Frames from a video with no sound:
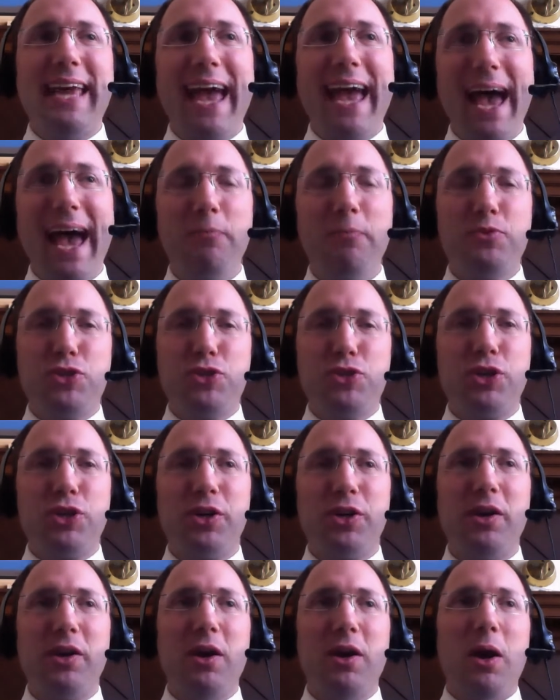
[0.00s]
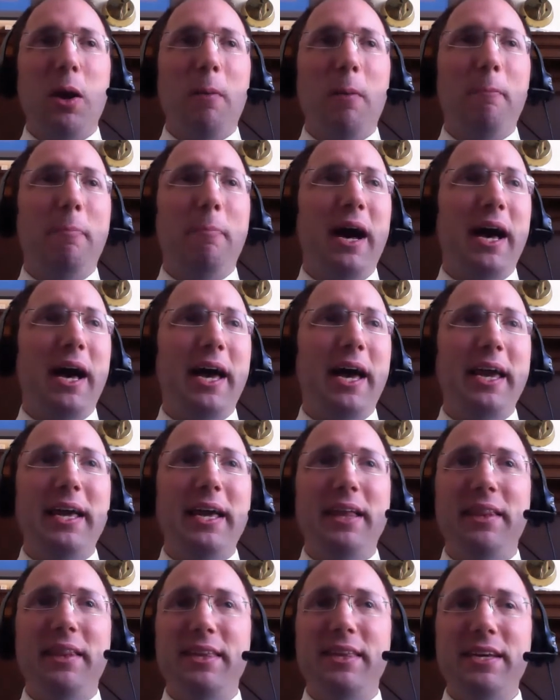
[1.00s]
captured
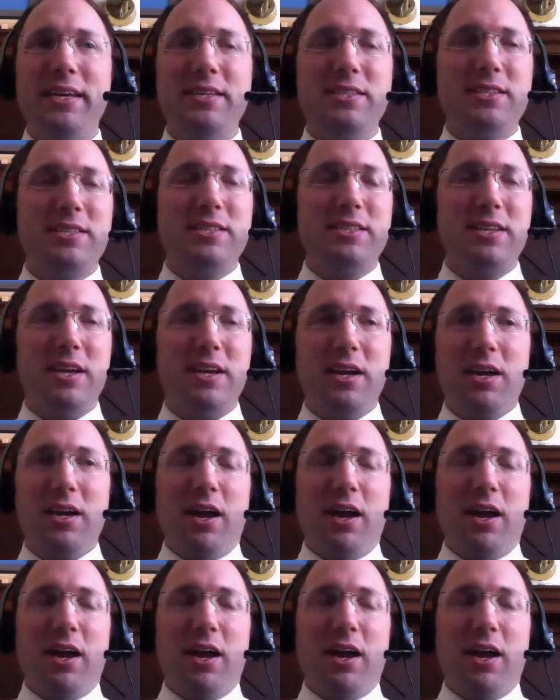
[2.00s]
by this